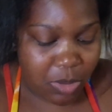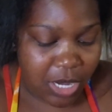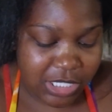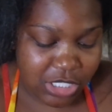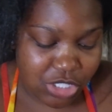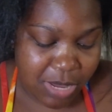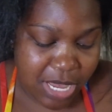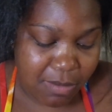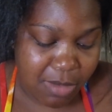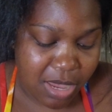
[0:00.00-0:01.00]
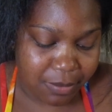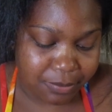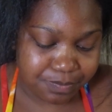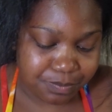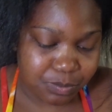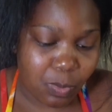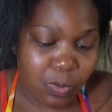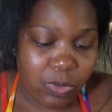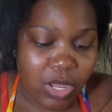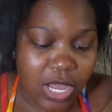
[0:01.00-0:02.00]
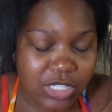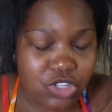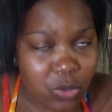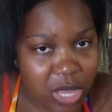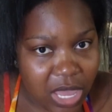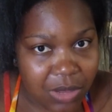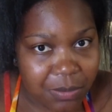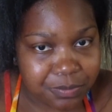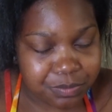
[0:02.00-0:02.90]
It's a Jamaican man. It's okay.